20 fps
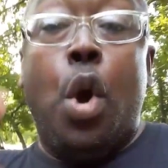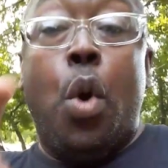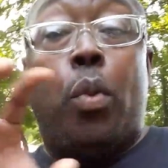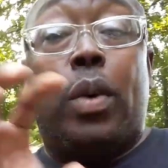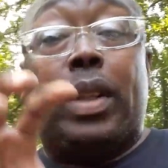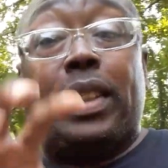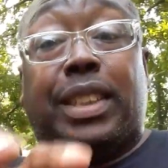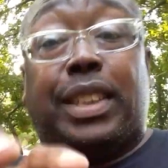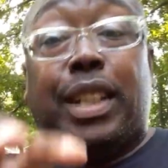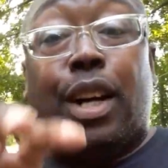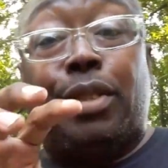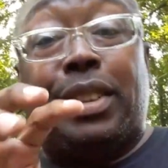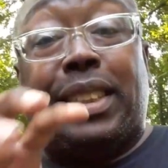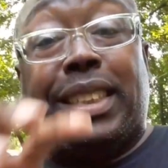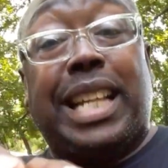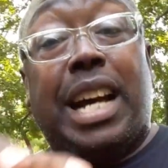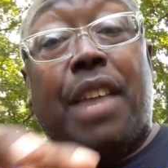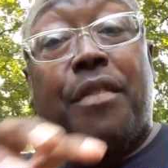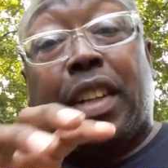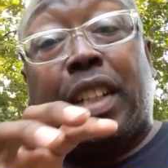we're so
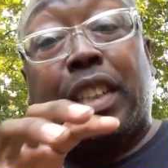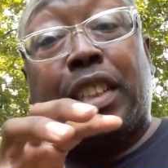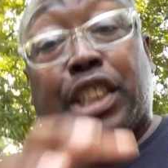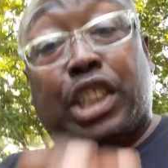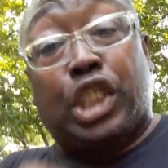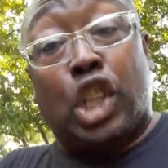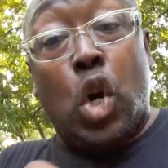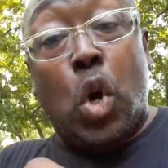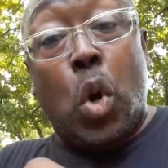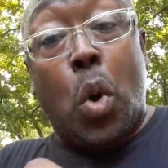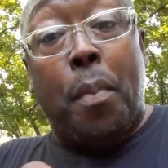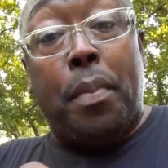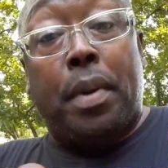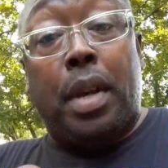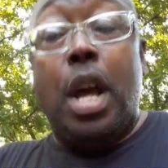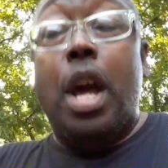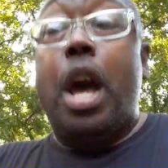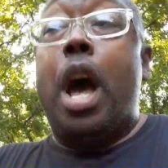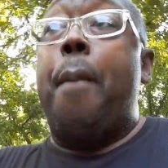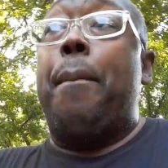self-consumed
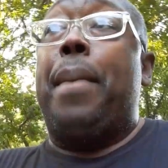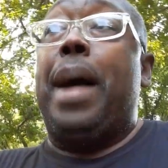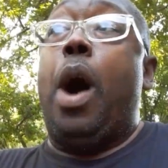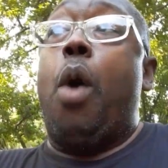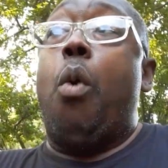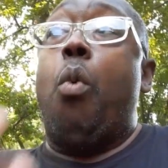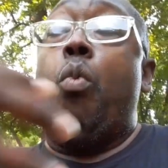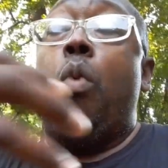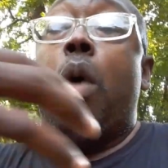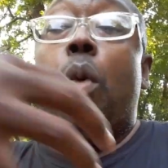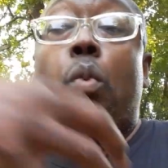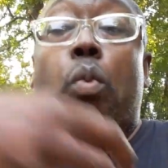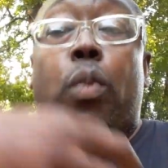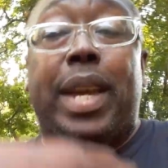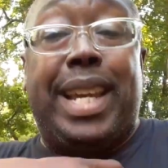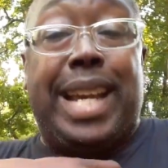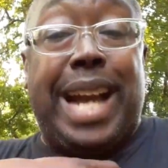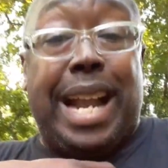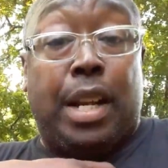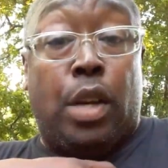about what
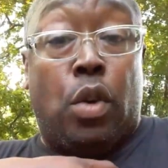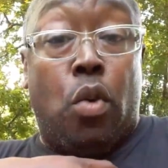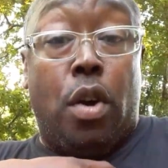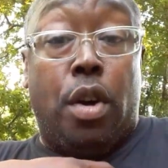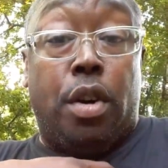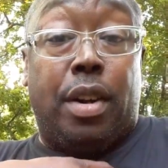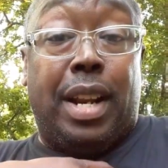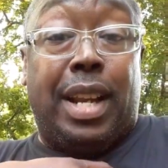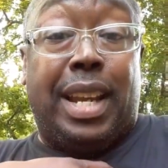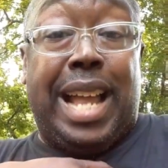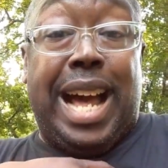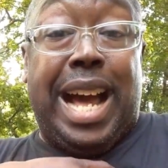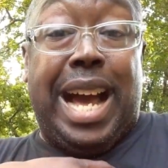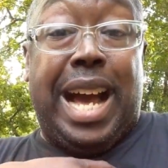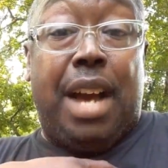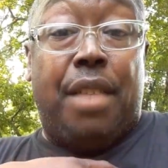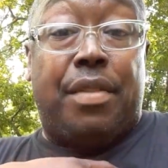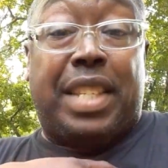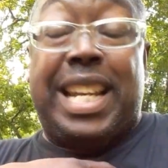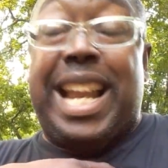we got going on in our
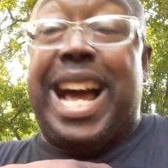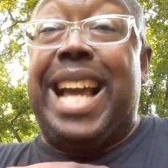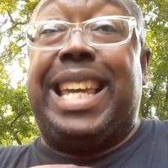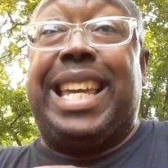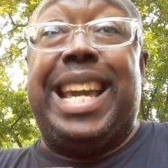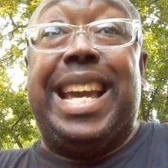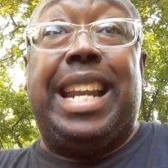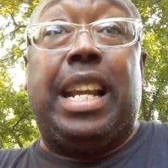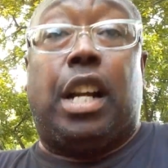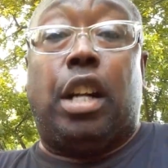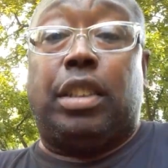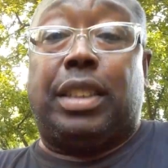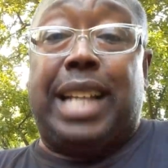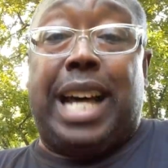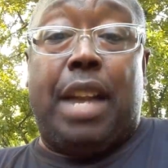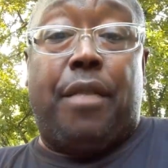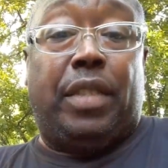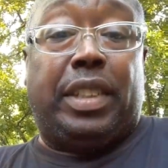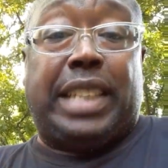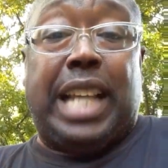lives. And I get it, because a
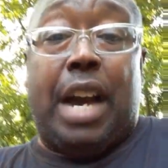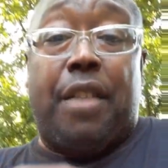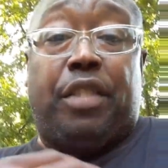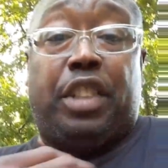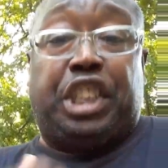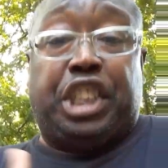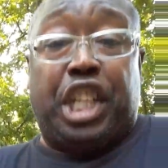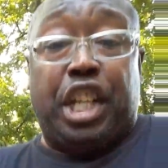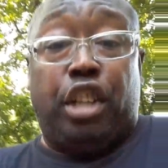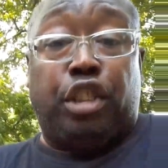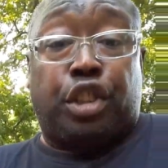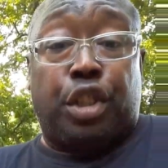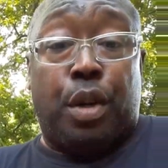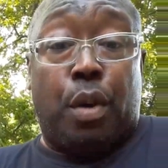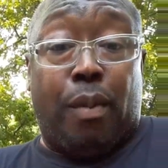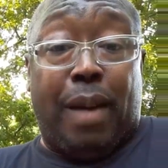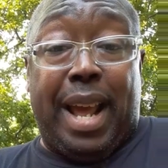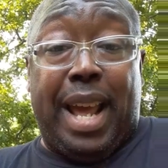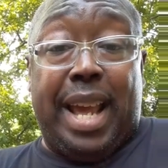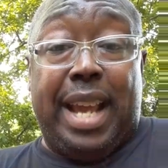lot of us have children to
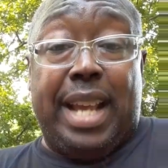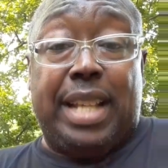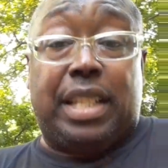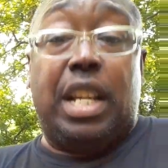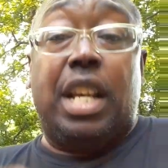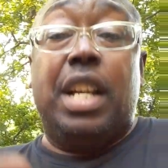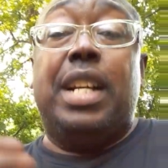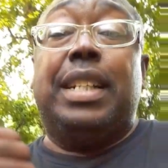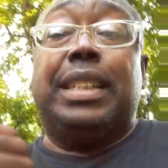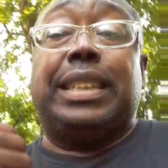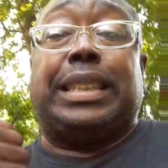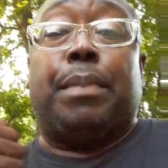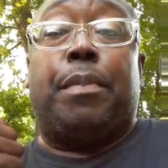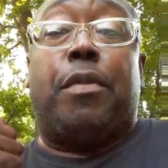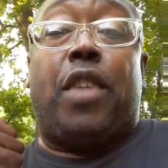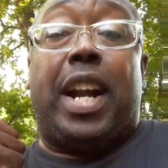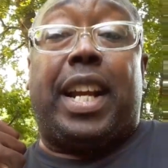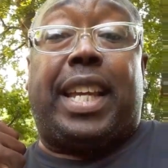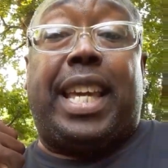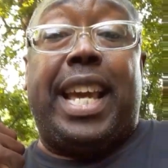raise. Some
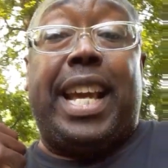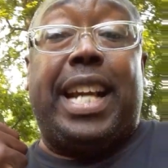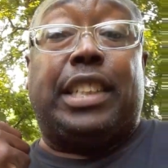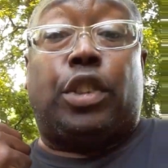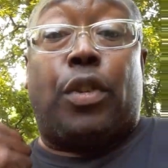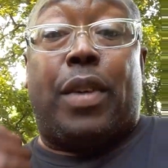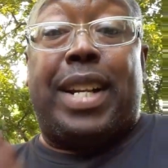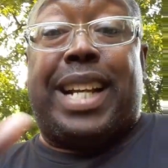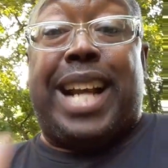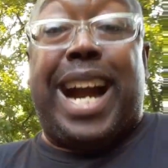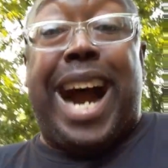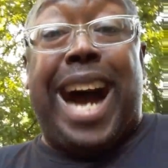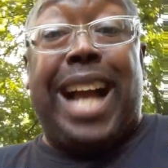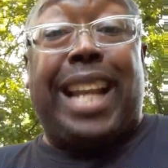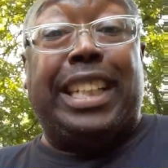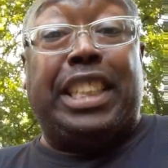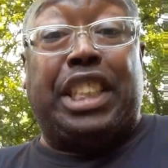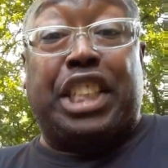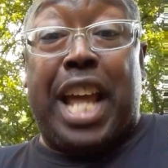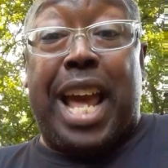of our kids are in
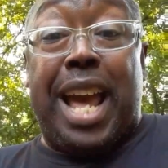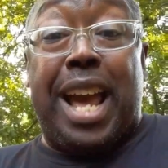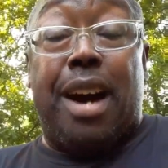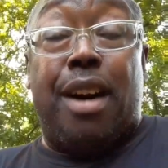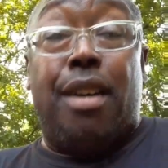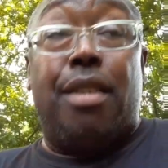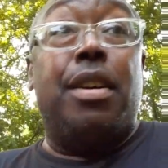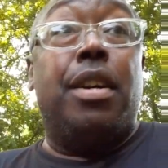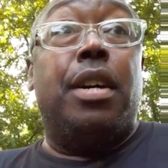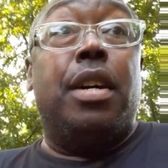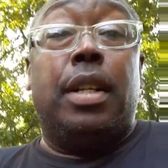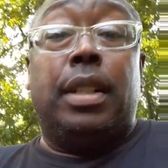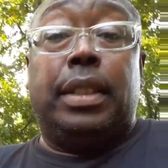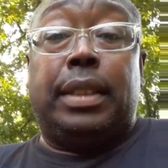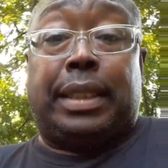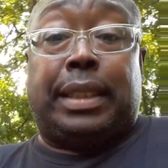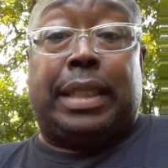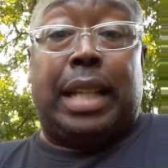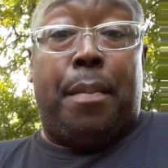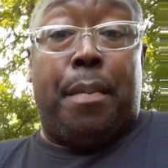college now.
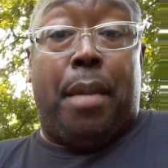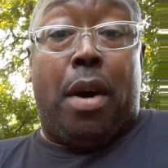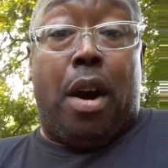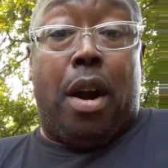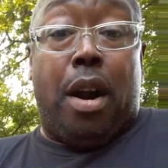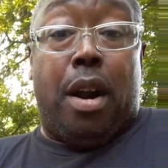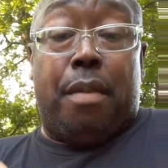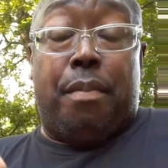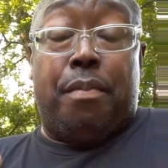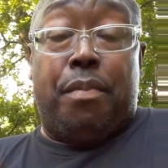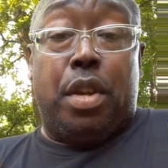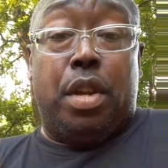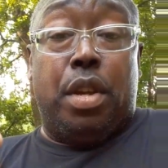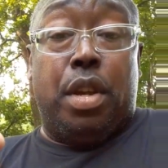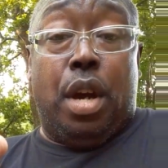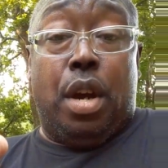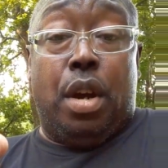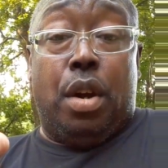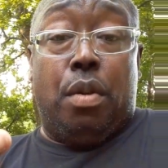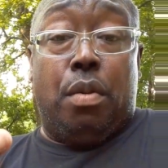Some are,
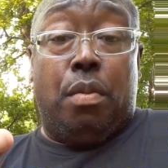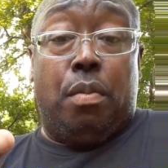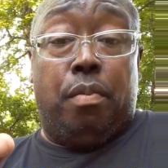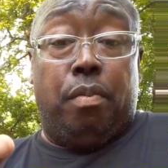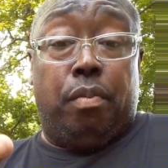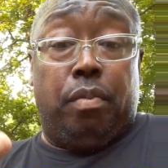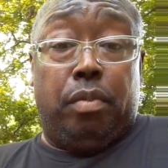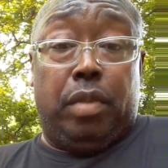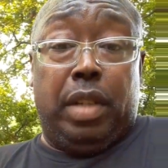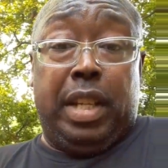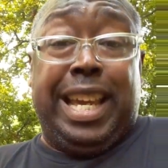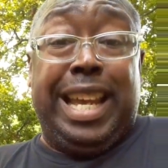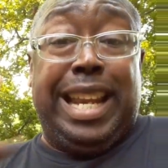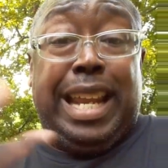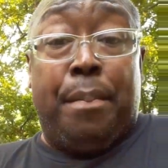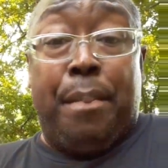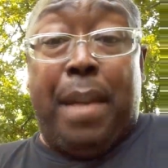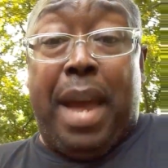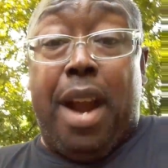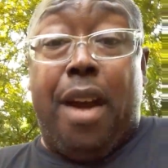
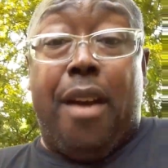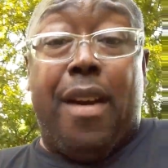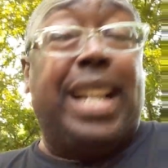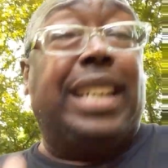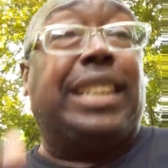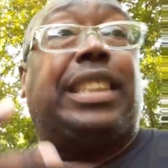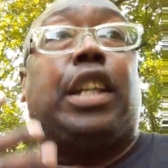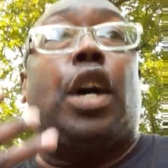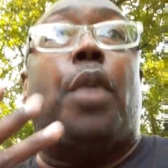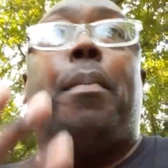getting married. There's so